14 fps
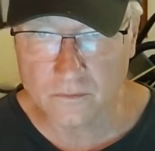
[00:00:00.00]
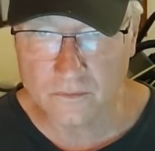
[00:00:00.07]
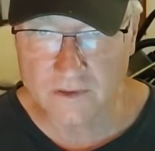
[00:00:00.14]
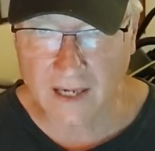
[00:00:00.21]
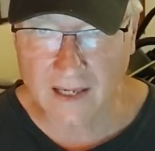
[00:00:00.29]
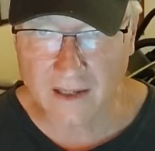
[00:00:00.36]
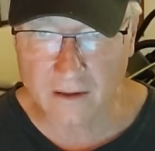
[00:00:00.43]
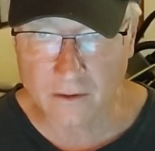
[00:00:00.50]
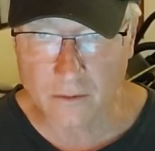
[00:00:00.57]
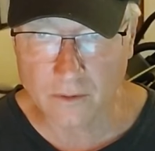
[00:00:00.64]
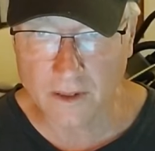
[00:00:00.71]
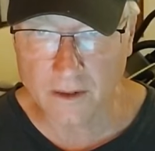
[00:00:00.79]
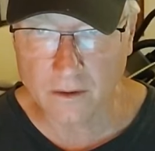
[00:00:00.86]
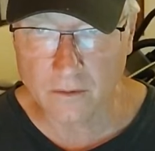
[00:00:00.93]

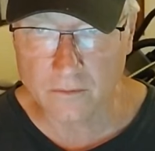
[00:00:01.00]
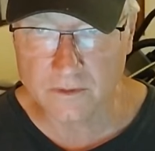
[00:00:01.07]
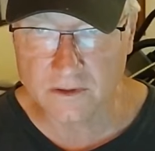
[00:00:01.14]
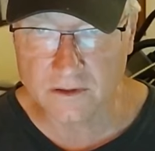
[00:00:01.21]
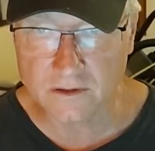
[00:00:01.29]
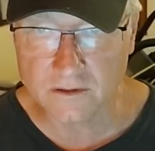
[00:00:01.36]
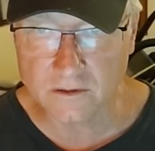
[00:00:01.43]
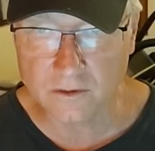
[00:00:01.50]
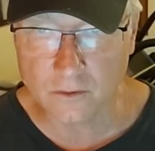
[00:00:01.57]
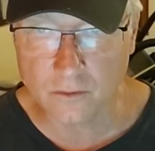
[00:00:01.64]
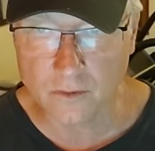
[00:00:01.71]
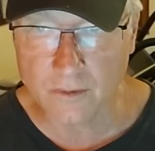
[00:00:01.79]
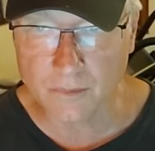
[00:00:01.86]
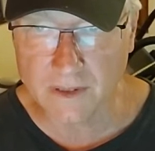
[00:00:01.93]
diacrino,
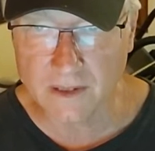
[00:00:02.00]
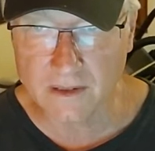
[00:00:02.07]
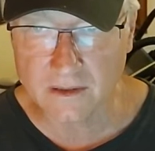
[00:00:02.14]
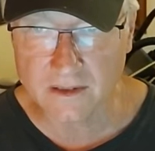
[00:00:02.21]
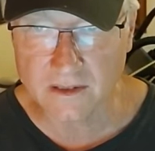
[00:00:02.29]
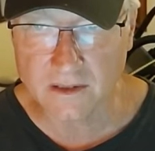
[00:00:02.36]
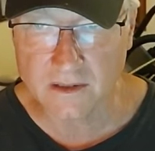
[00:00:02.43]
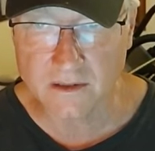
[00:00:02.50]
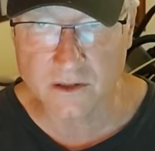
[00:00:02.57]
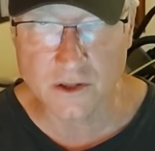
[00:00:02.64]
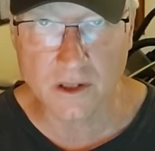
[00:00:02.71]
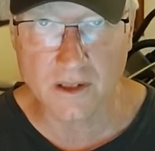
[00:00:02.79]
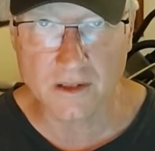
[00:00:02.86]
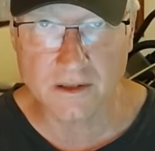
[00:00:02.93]
discriminately
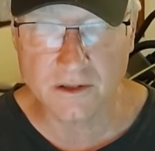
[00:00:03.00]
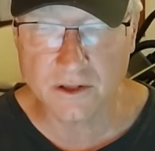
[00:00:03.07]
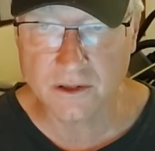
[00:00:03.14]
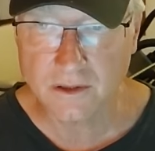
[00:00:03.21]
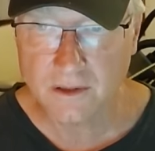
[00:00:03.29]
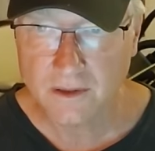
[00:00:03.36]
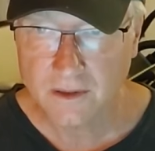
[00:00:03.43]
judge